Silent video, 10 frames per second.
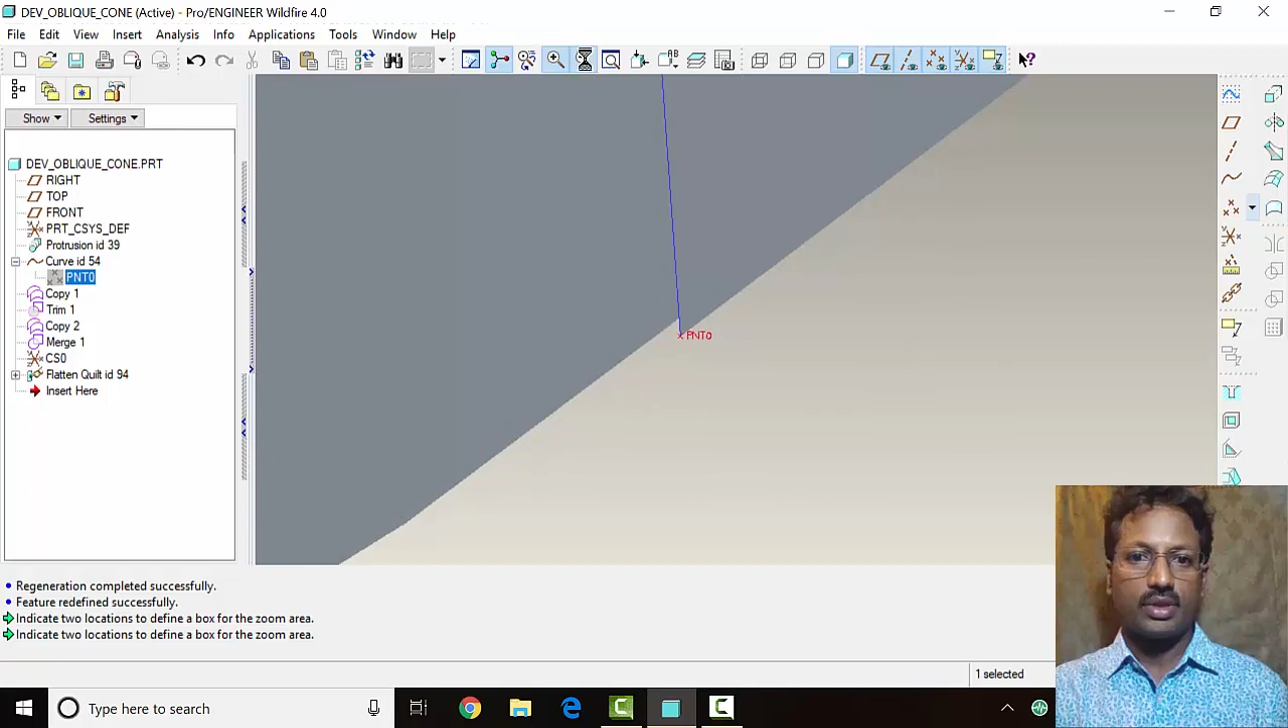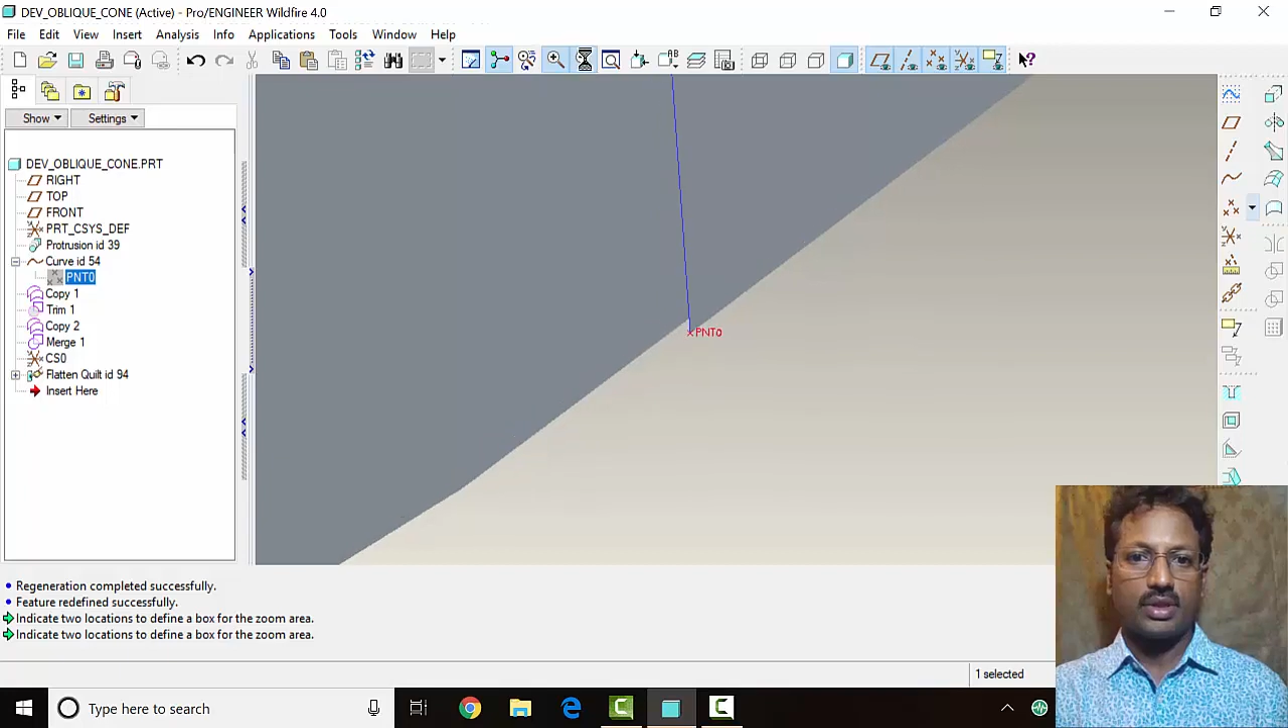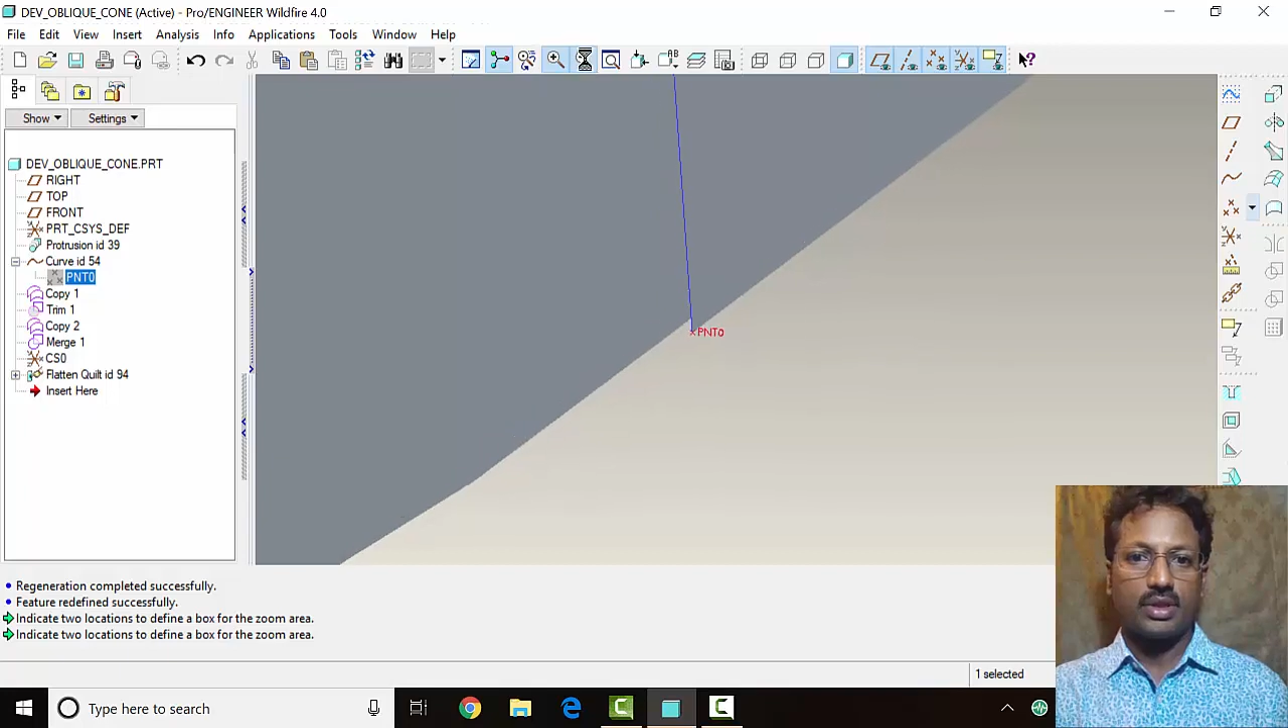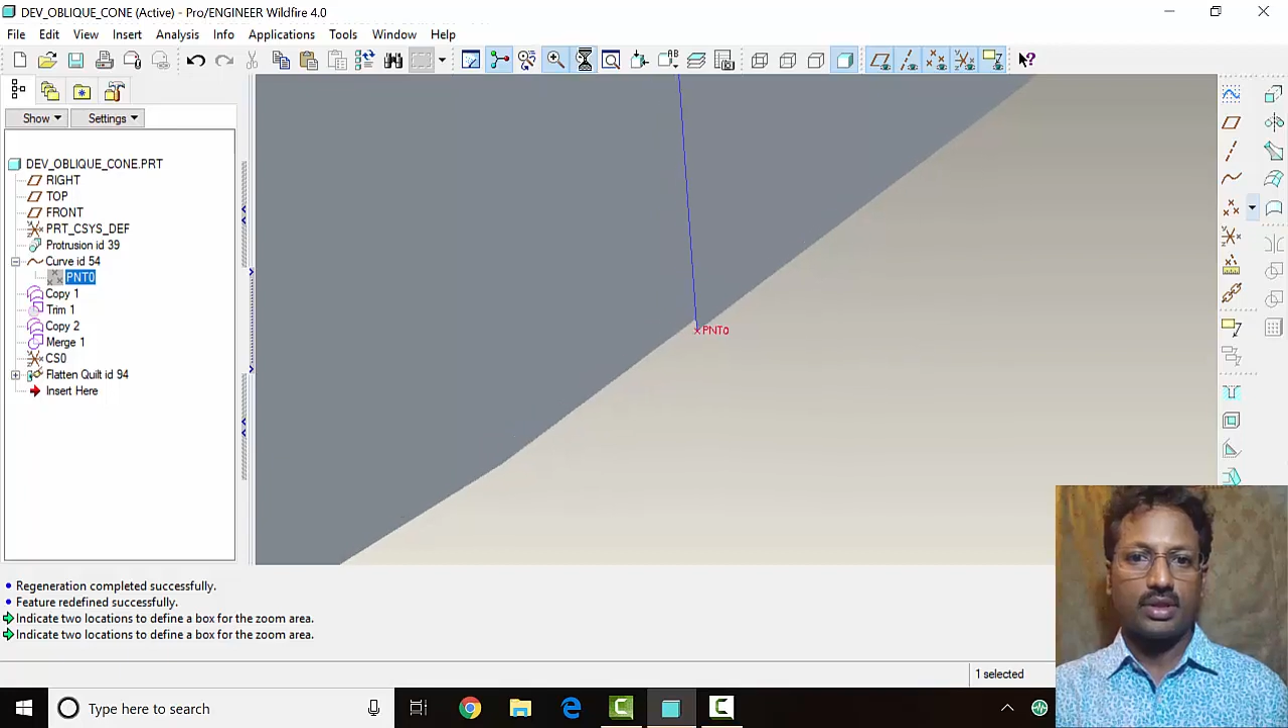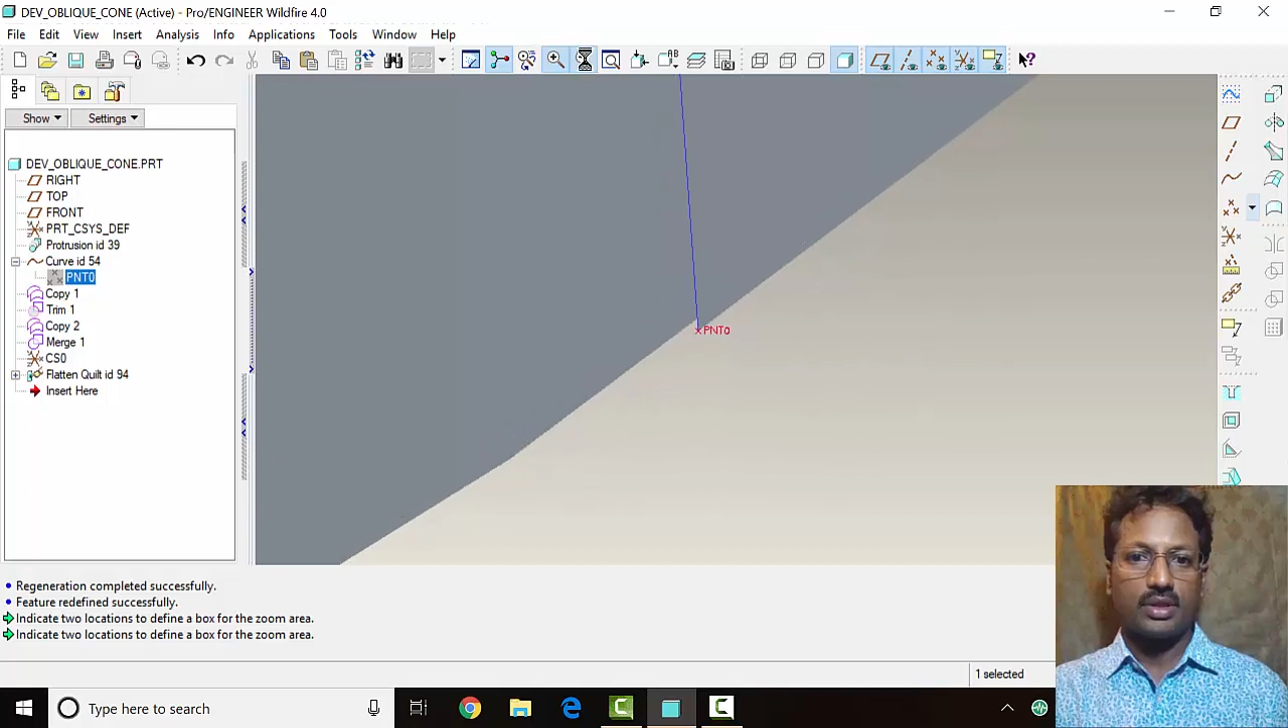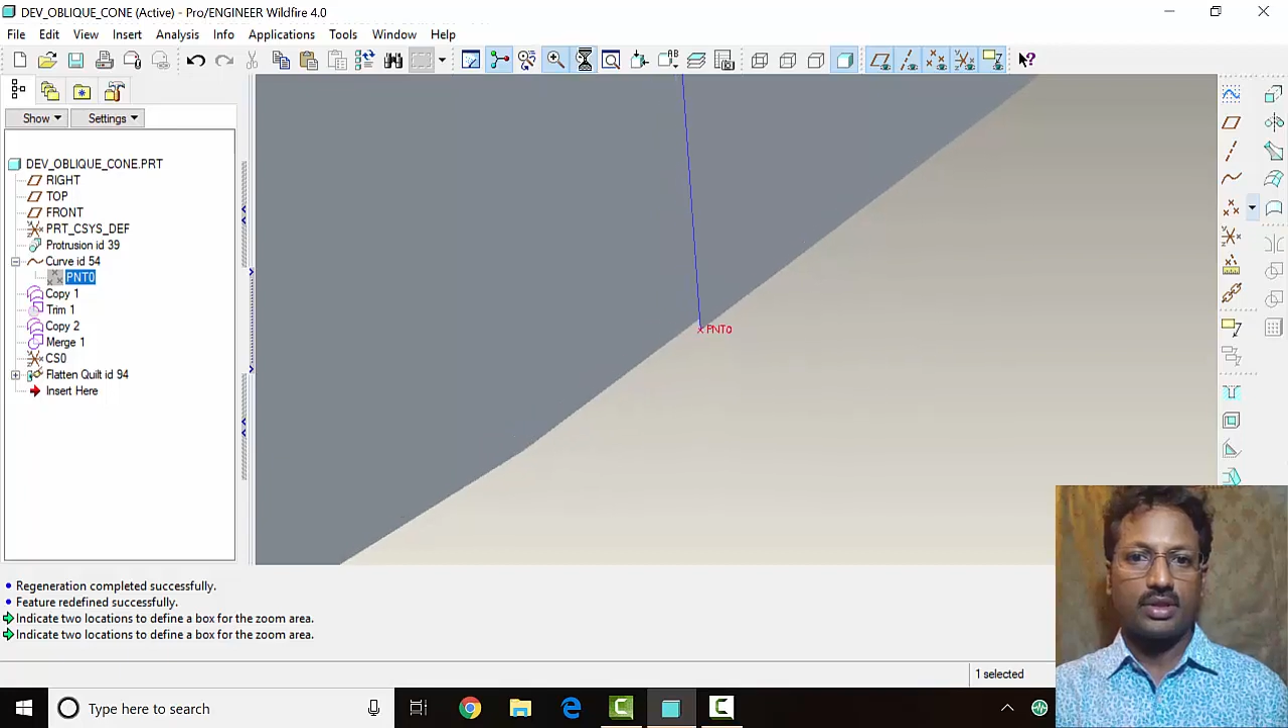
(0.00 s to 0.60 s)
it's a